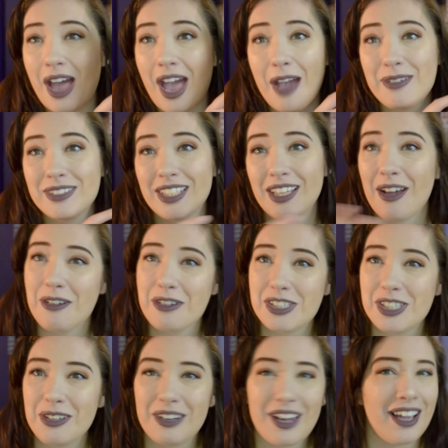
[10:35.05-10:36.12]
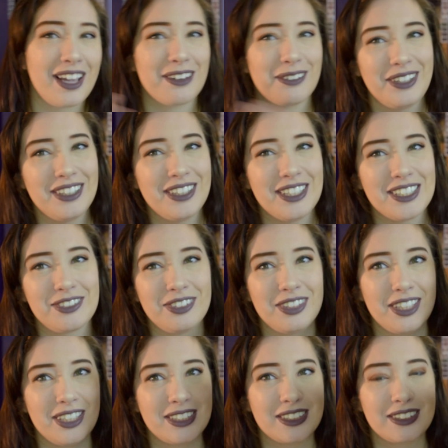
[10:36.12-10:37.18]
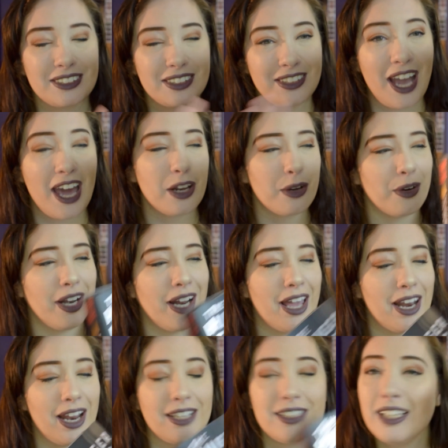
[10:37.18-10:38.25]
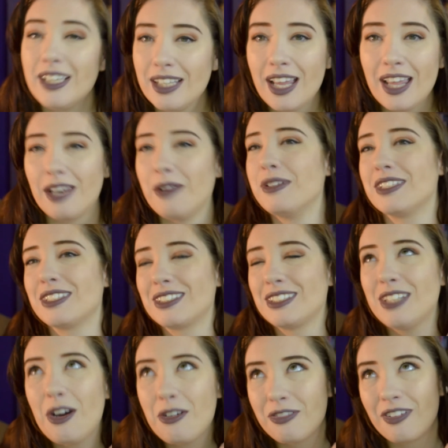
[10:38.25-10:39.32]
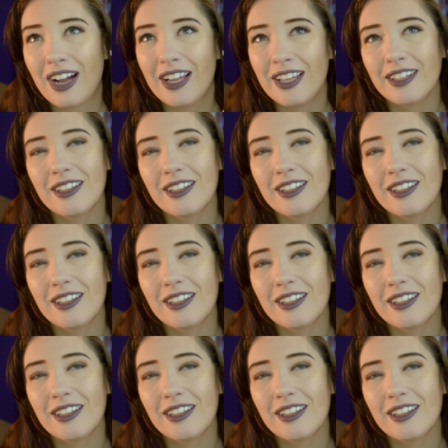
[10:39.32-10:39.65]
I was like, oh shoot, I can read this for this category, and I did, and it was so fun.